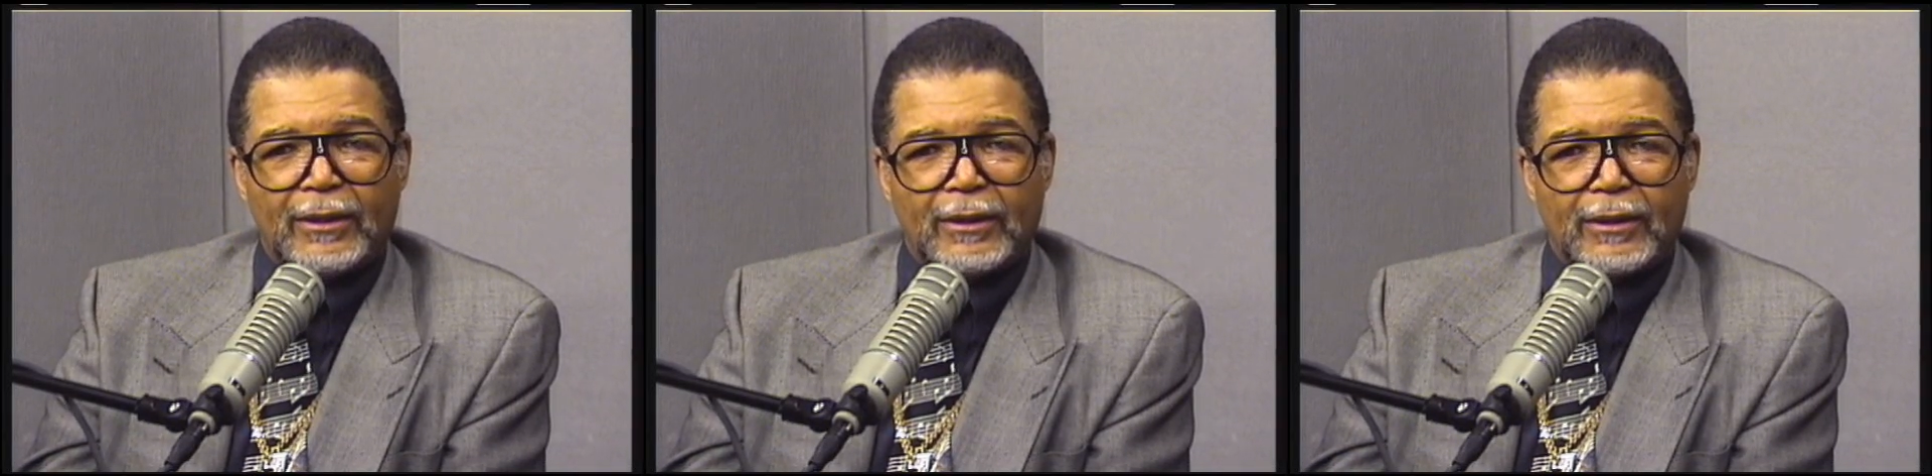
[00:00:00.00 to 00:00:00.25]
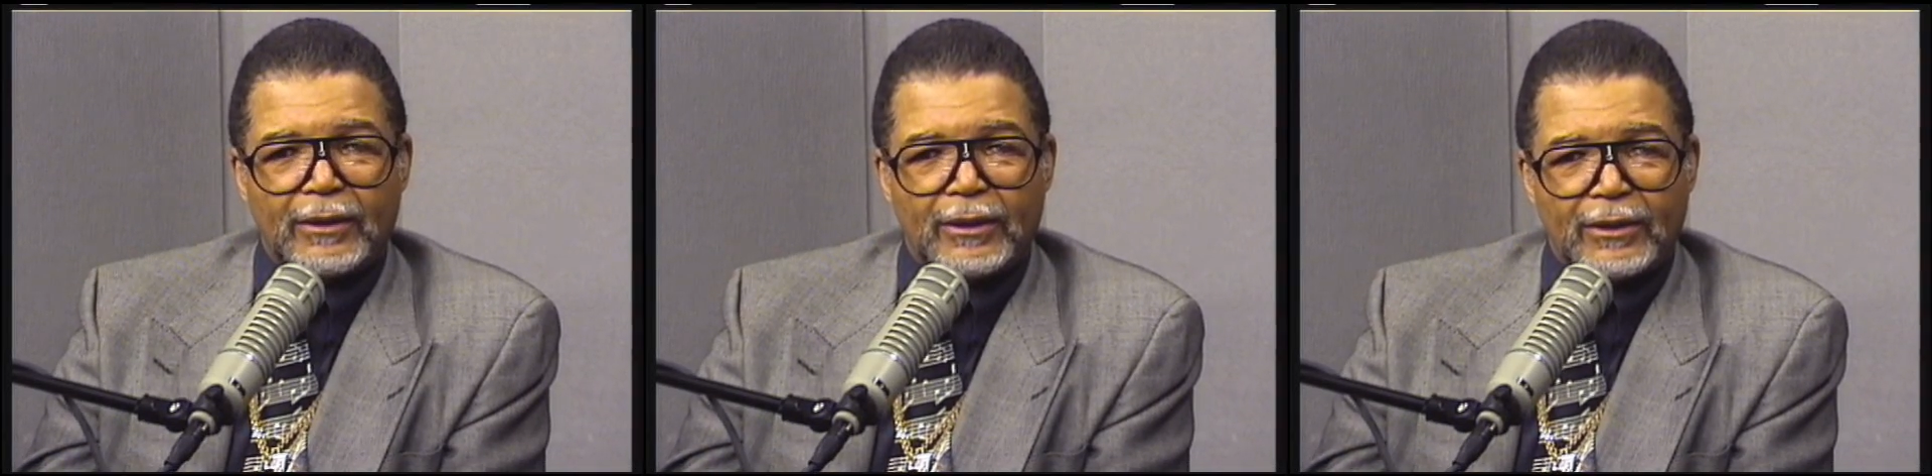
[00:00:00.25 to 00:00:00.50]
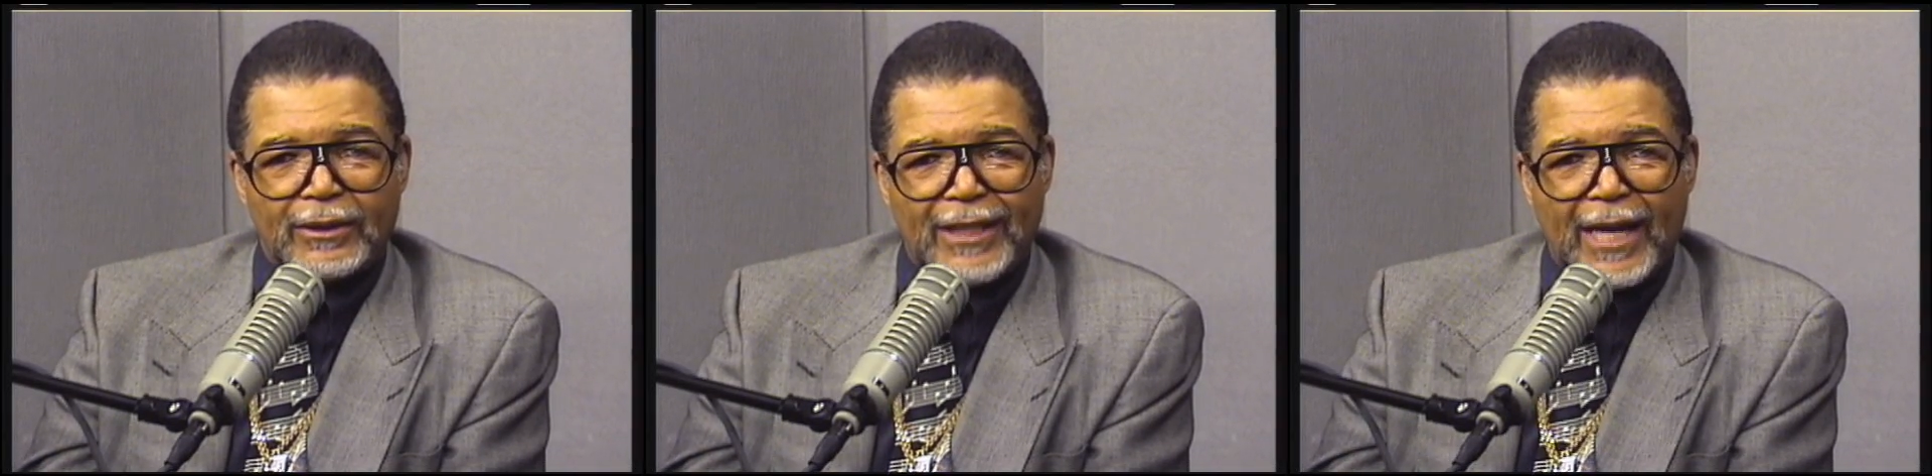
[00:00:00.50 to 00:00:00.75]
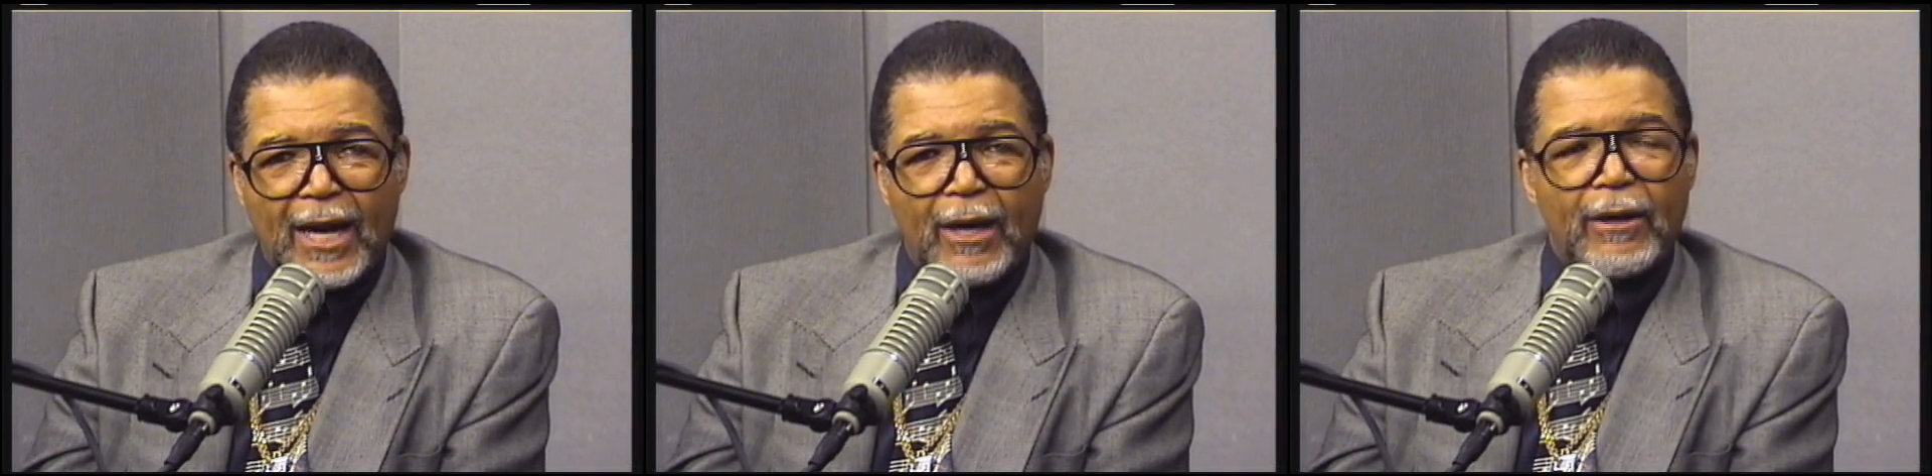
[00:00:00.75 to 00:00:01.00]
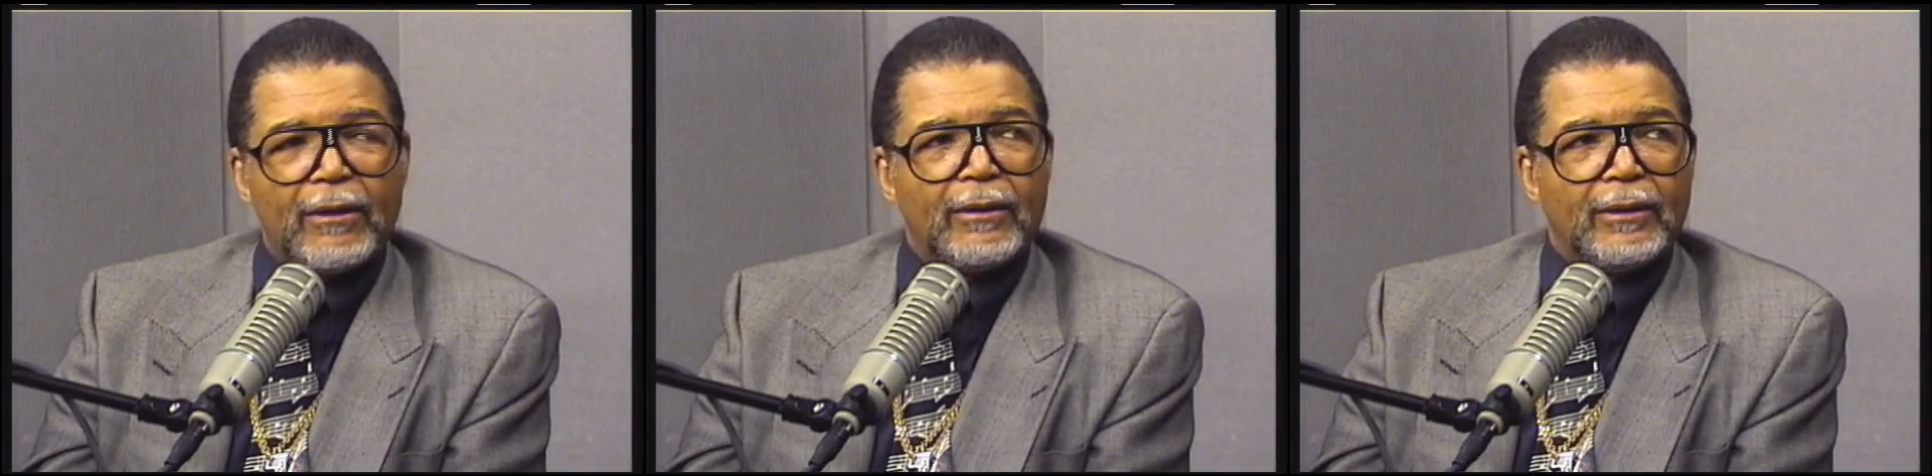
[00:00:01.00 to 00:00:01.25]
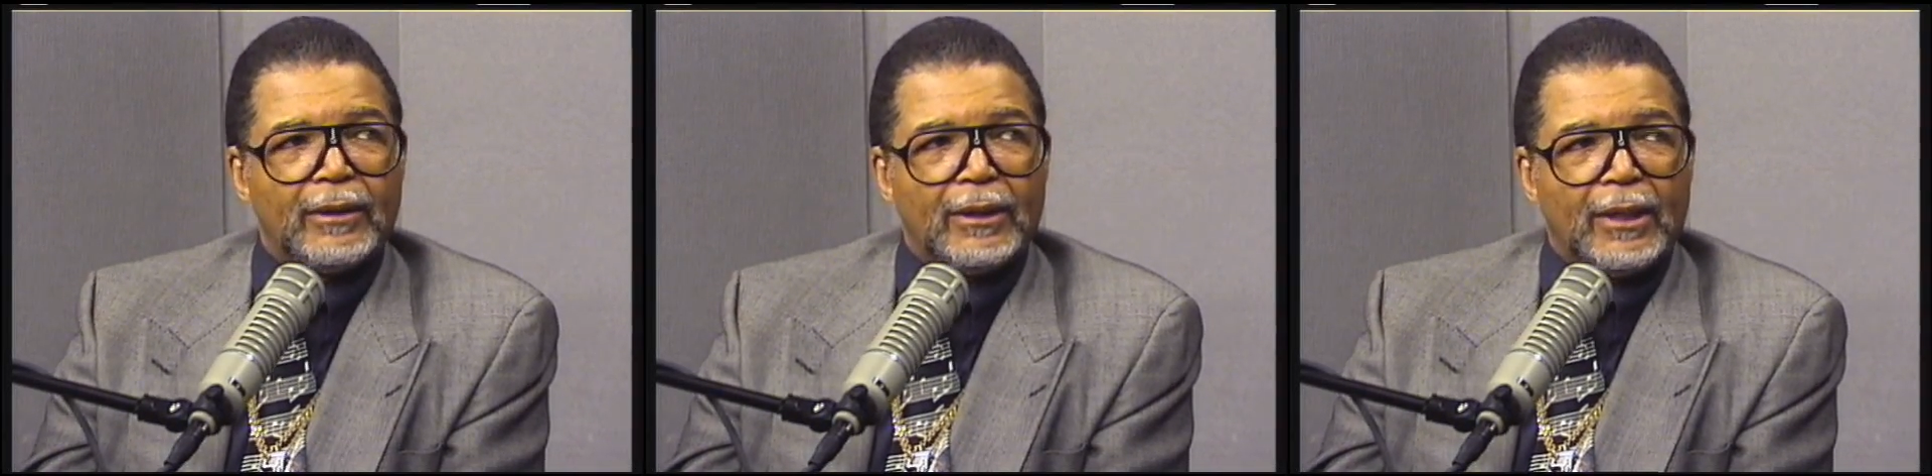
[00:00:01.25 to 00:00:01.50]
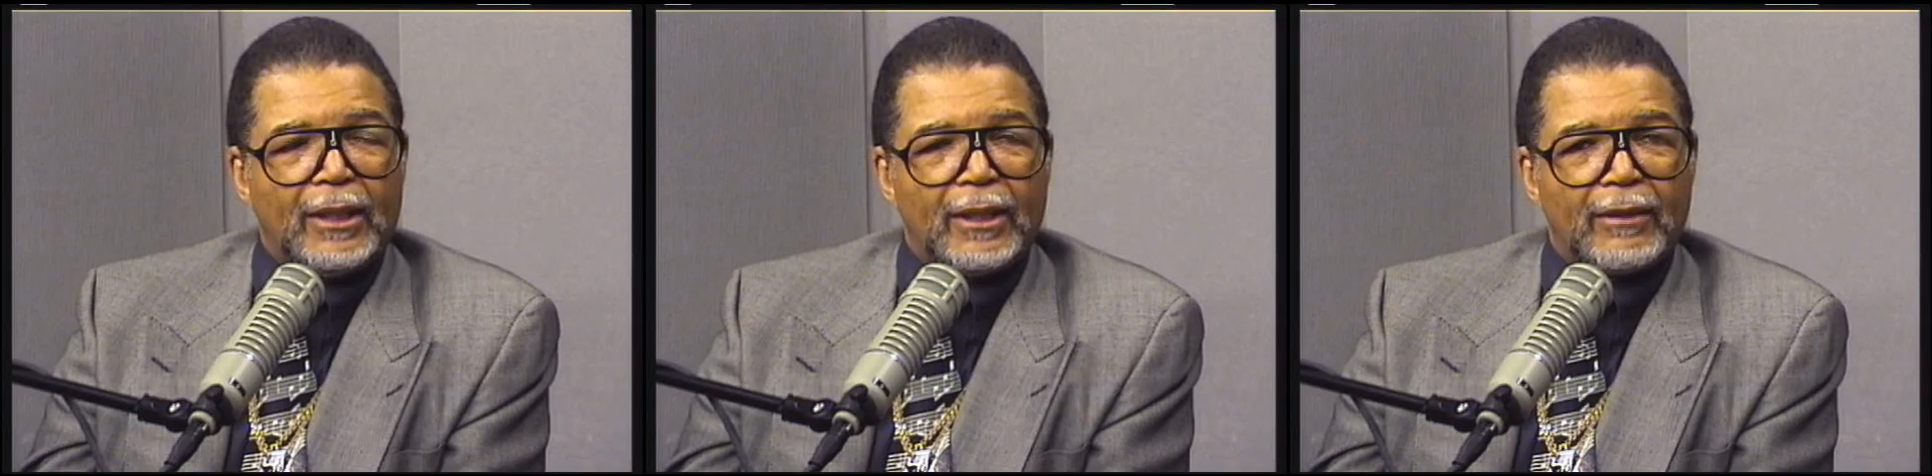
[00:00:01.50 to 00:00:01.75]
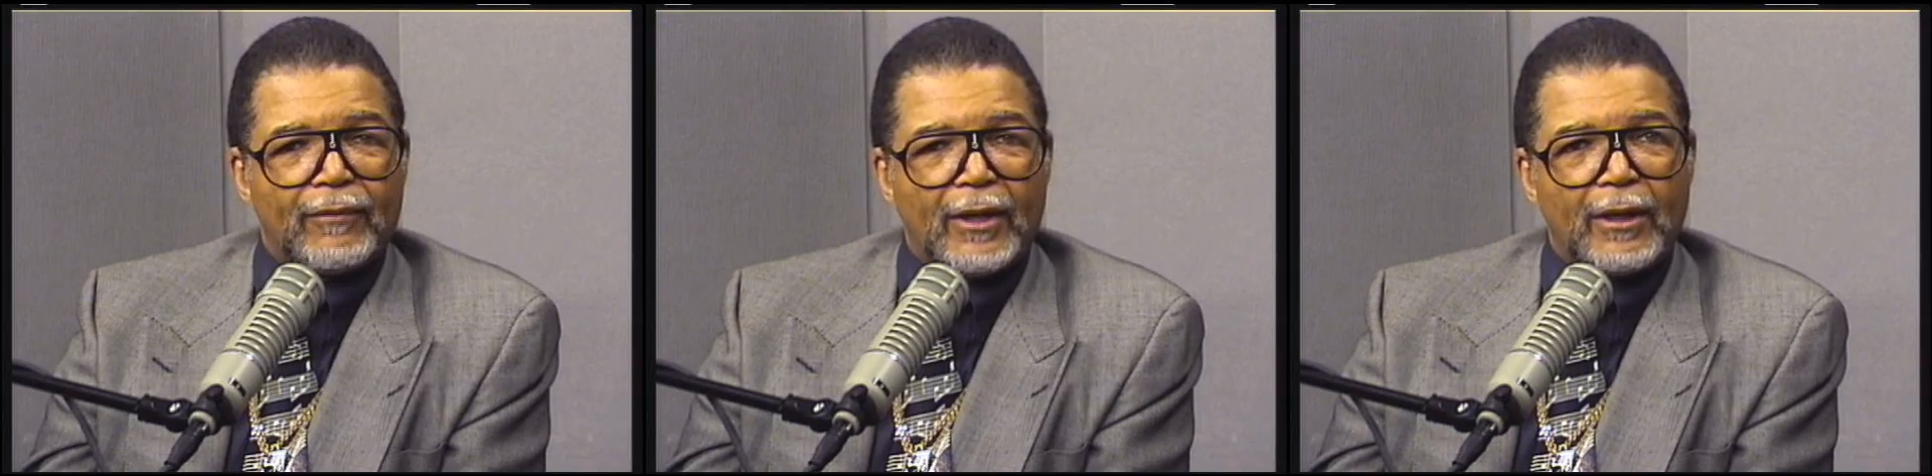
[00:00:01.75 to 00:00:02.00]
the entire
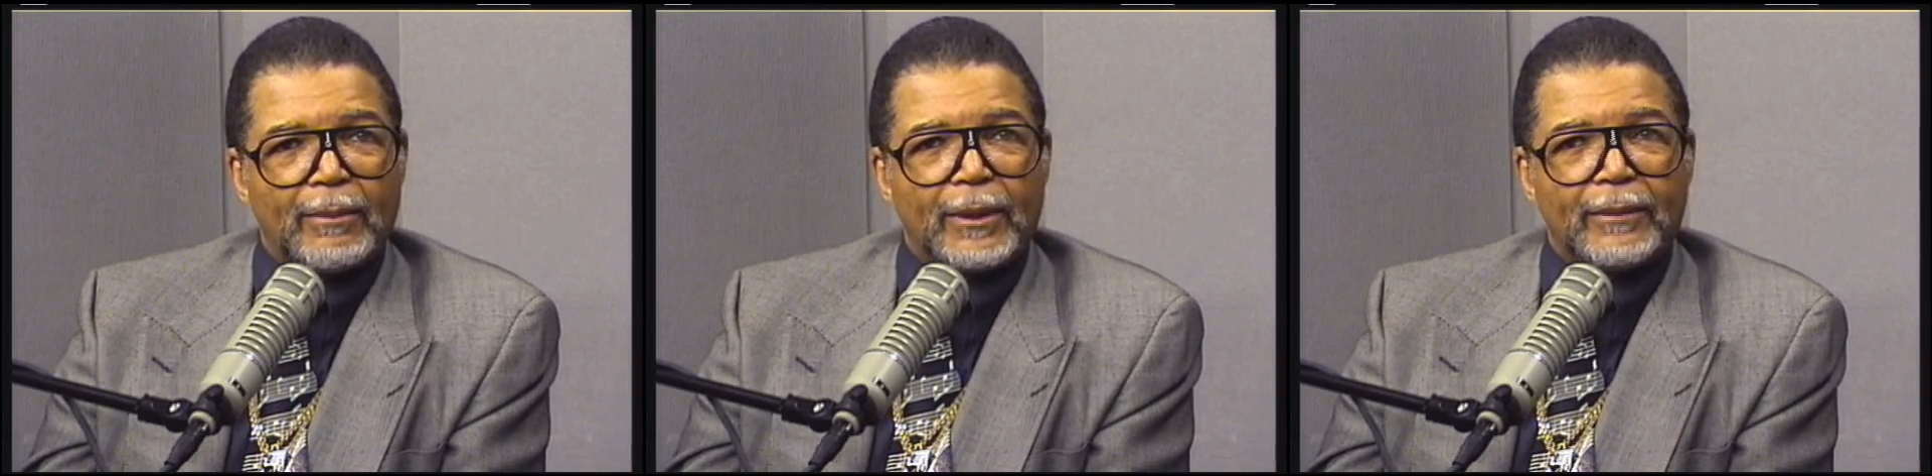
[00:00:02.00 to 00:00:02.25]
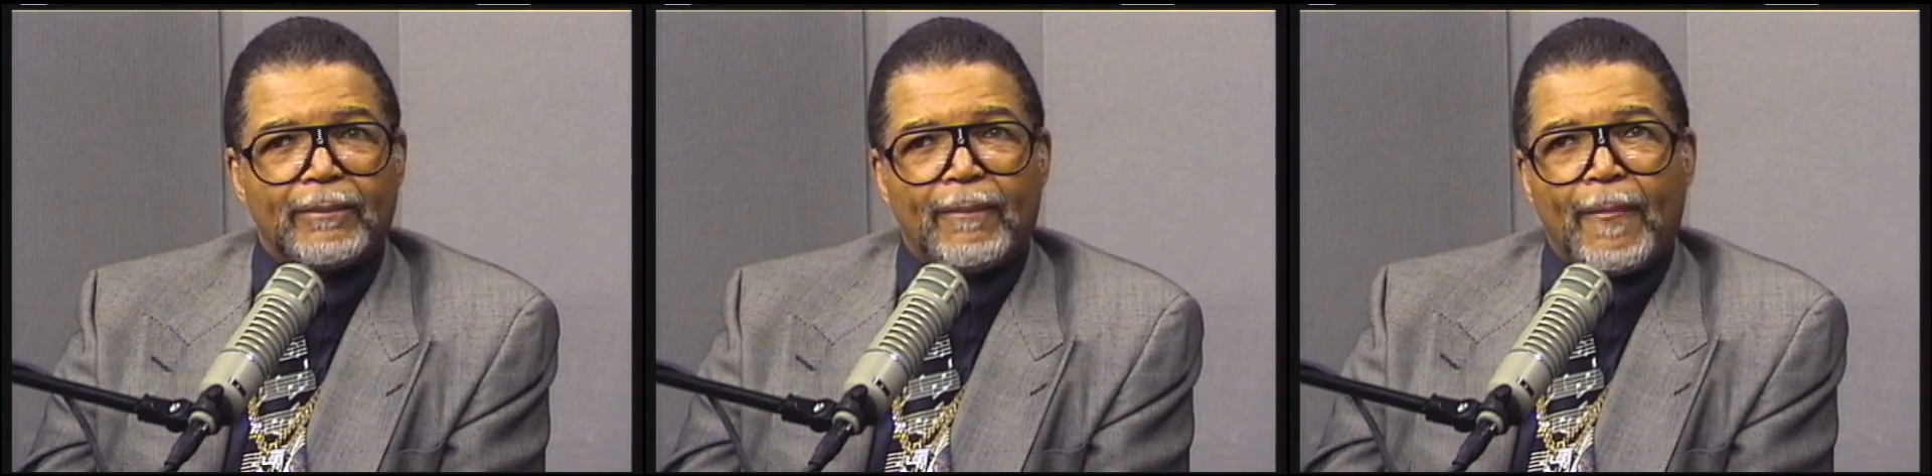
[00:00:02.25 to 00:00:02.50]
environment.